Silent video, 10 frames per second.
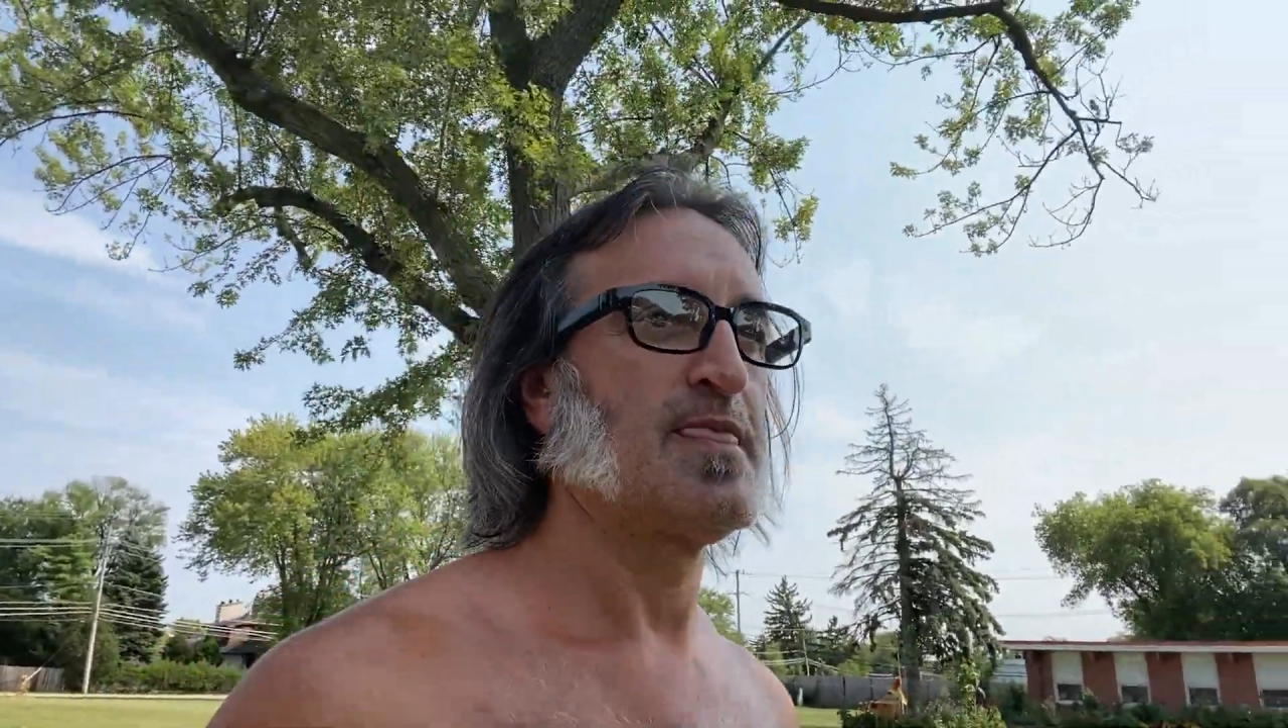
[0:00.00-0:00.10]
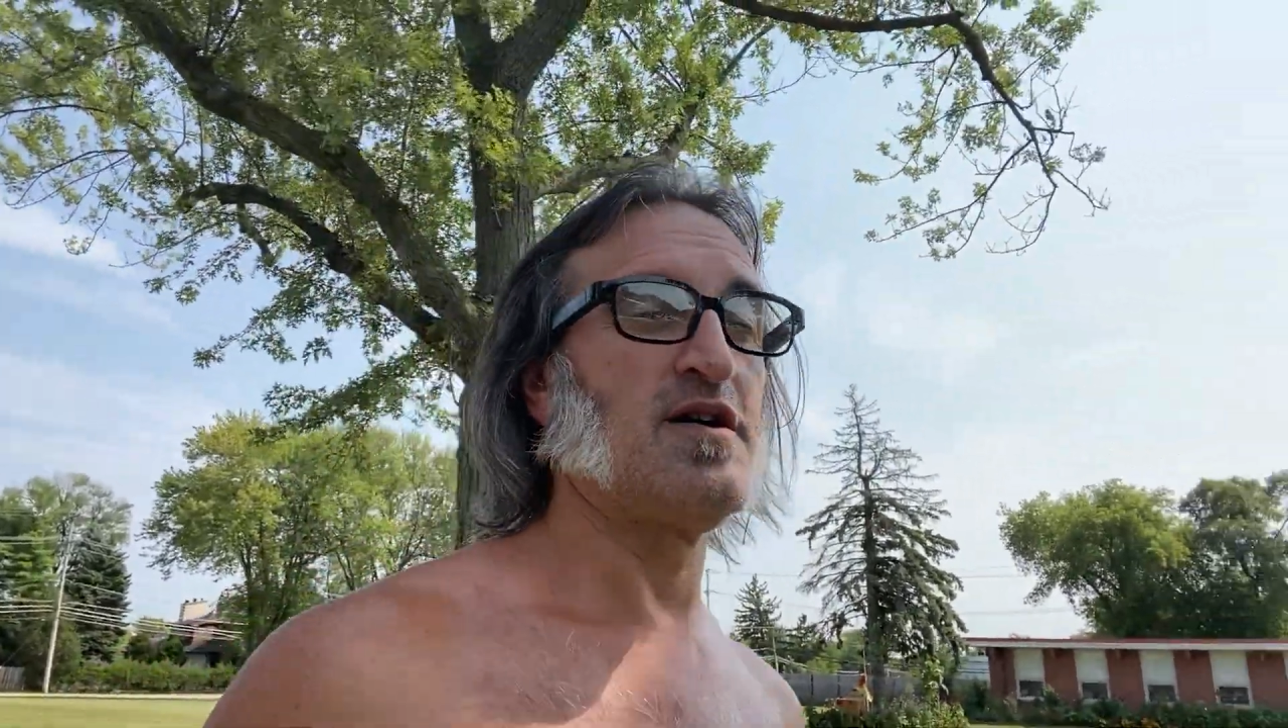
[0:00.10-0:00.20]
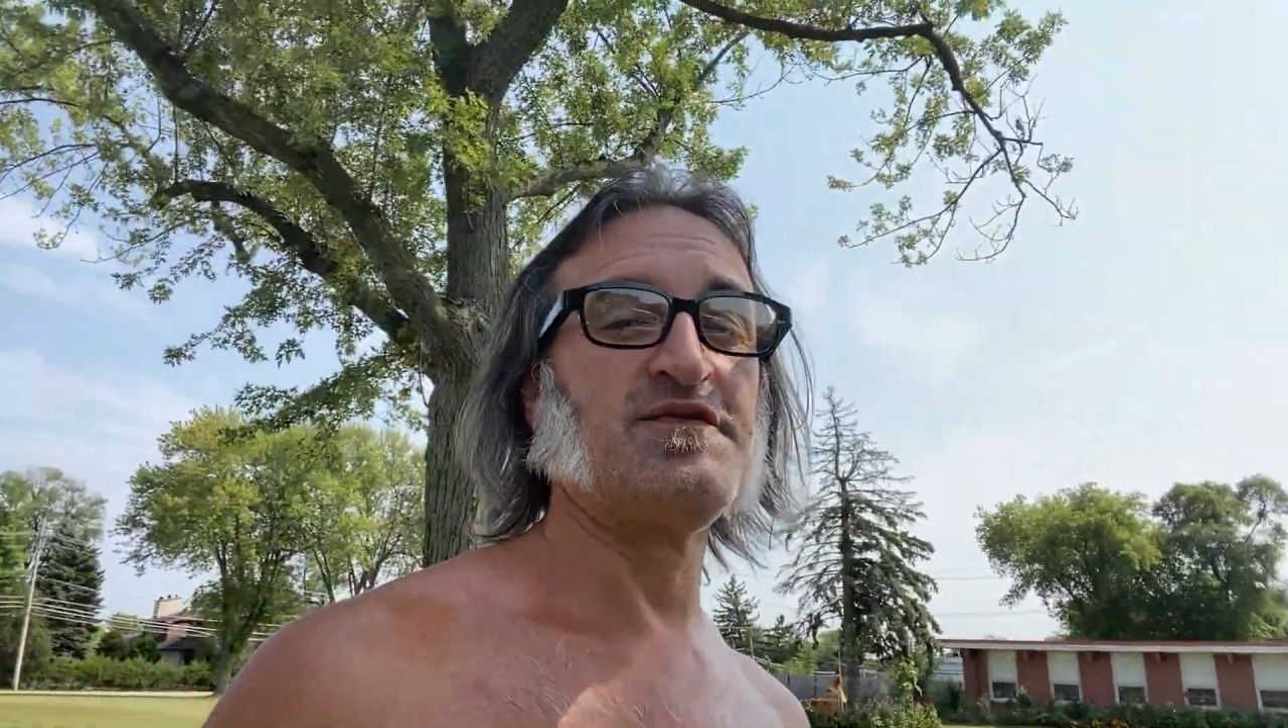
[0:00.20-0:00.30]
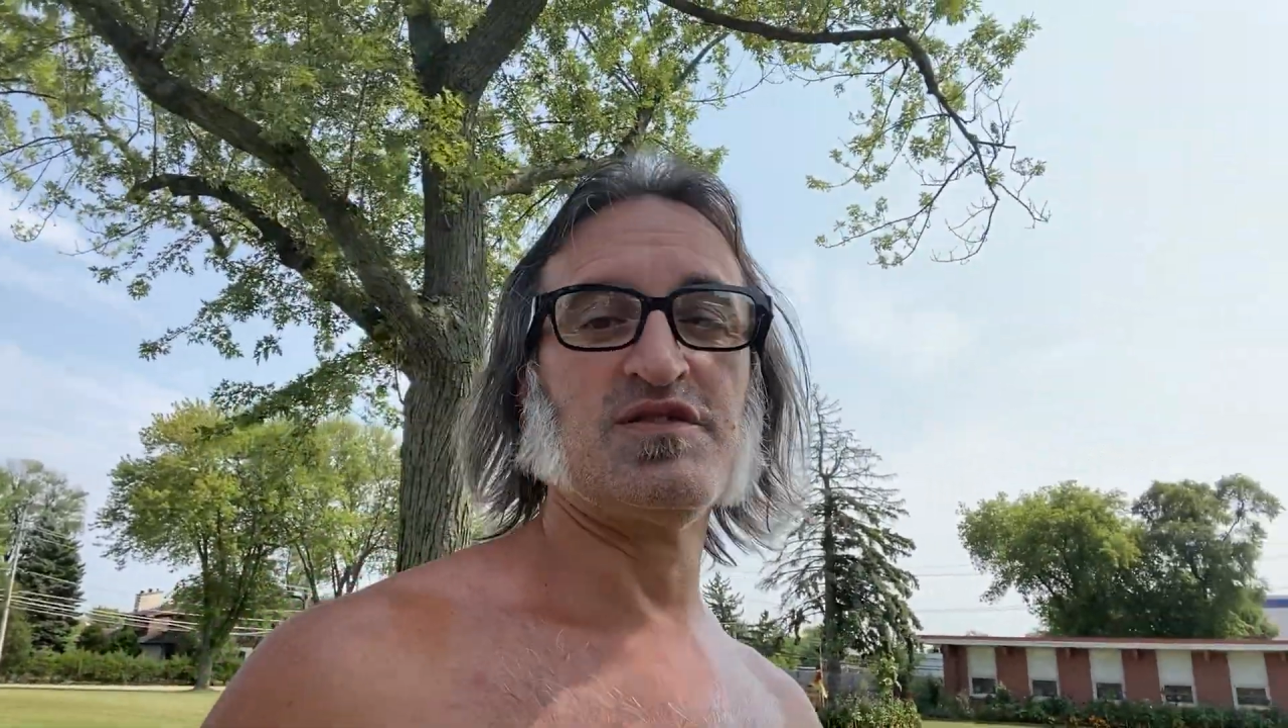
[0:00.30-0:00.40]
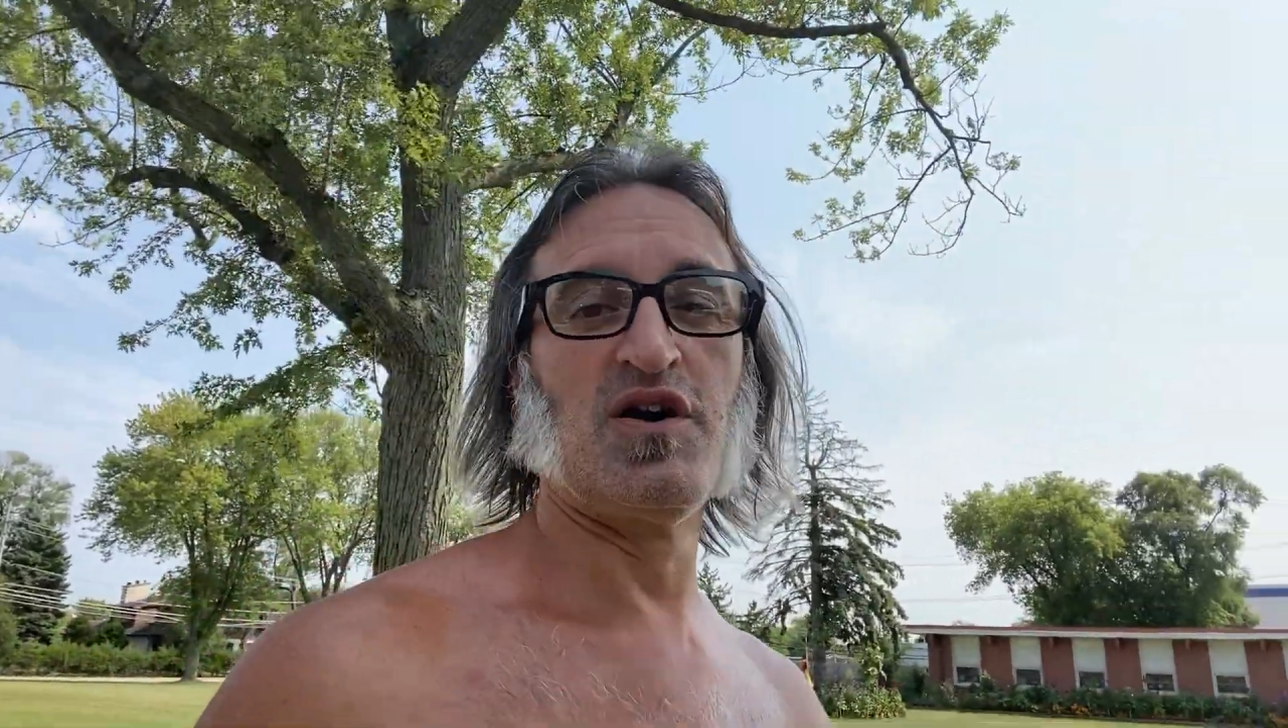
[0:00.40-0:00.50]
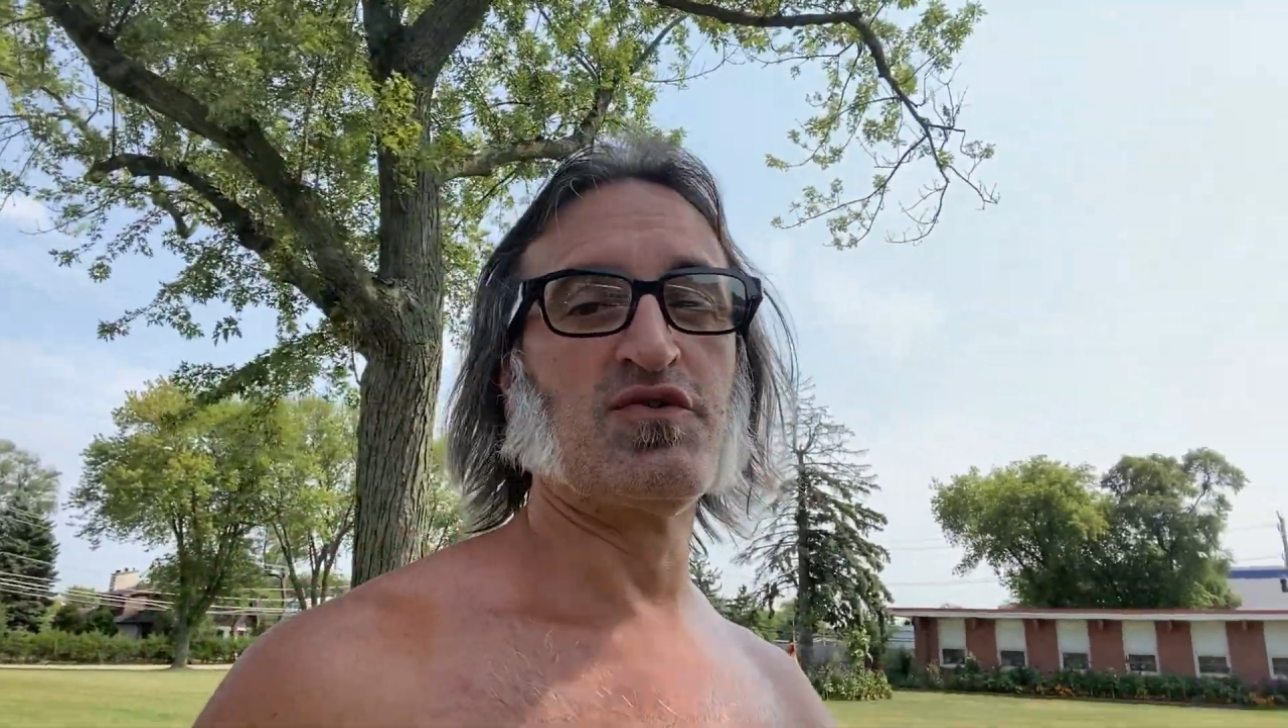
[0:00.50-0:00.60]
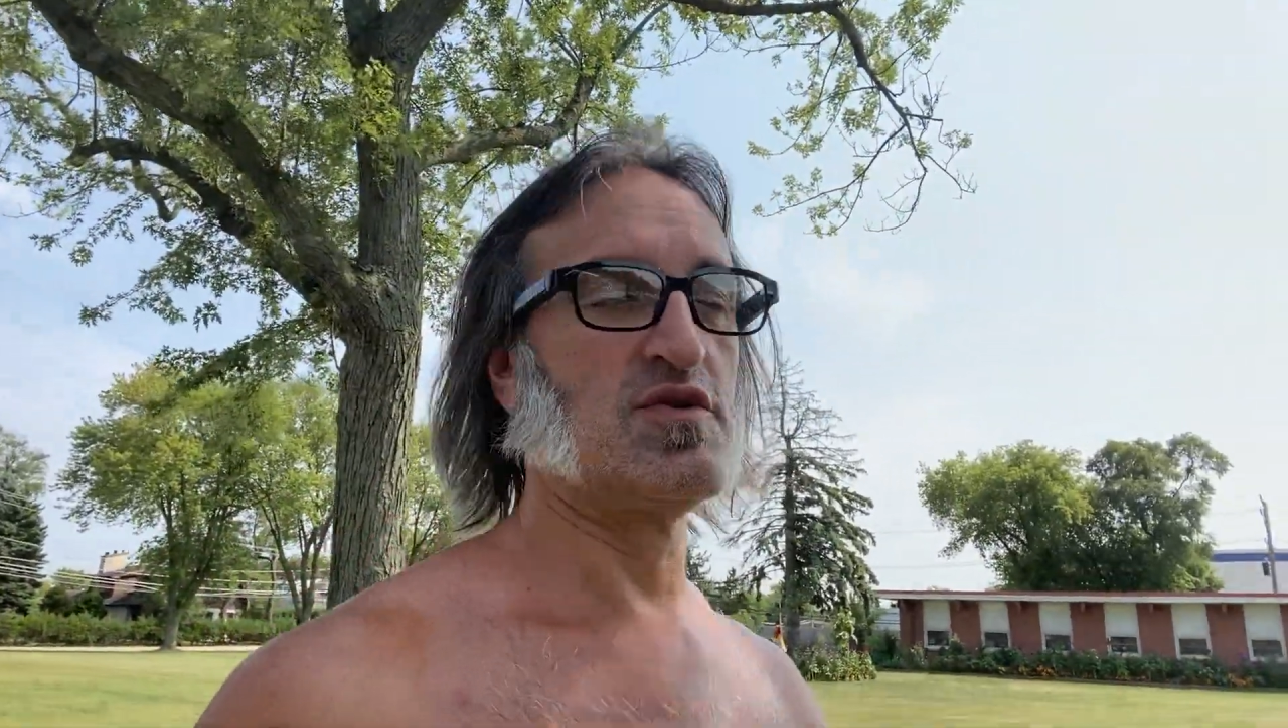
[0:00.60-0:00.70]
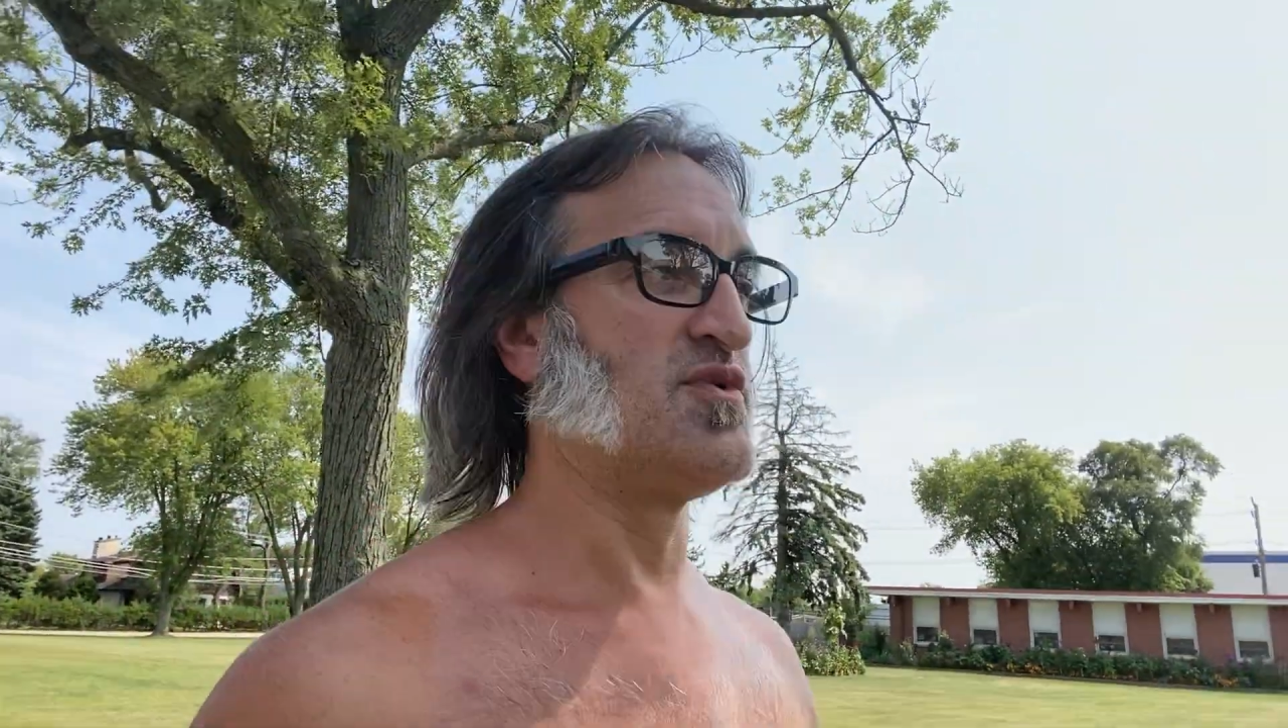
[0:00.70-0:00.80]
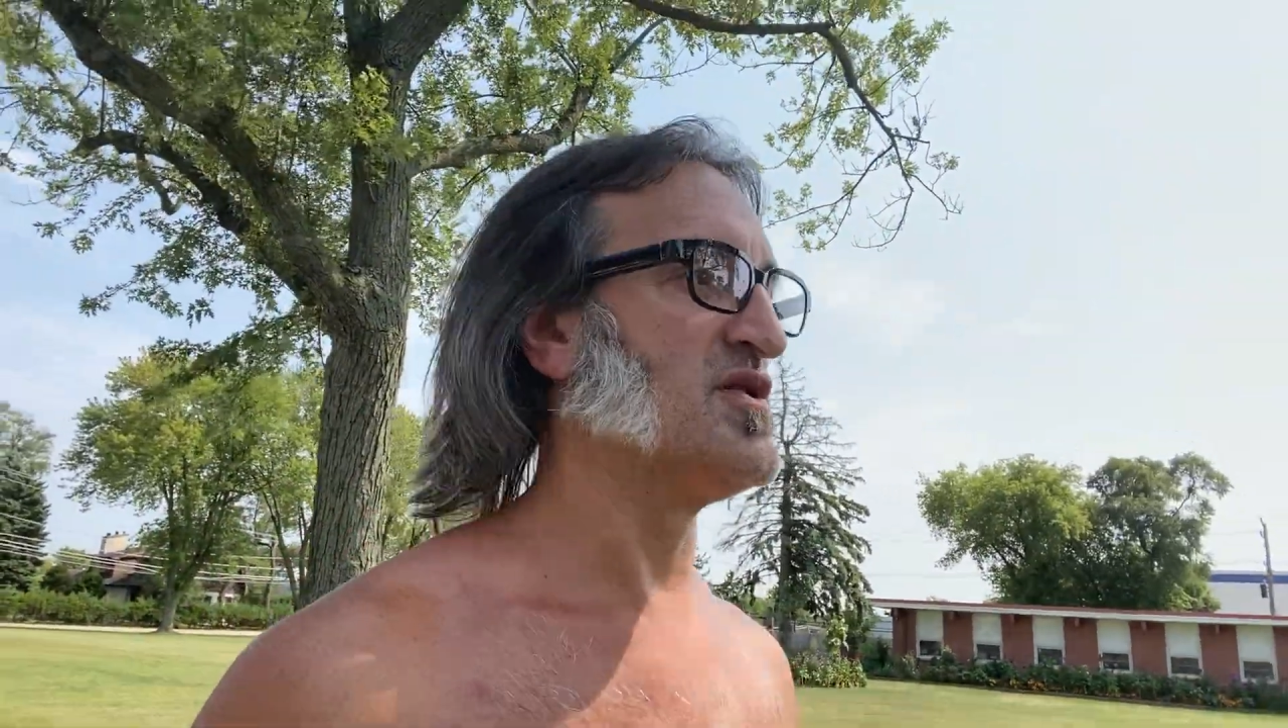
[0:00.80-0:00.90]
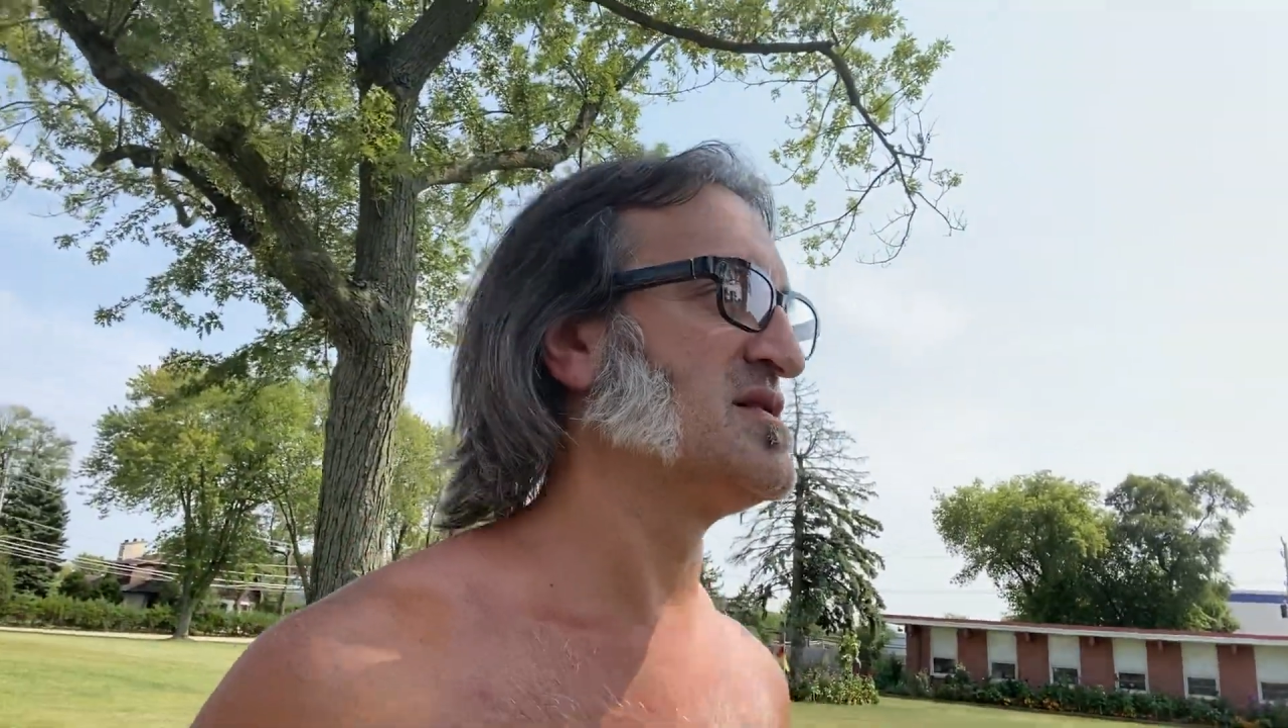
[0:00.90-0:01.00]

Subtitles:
of low reward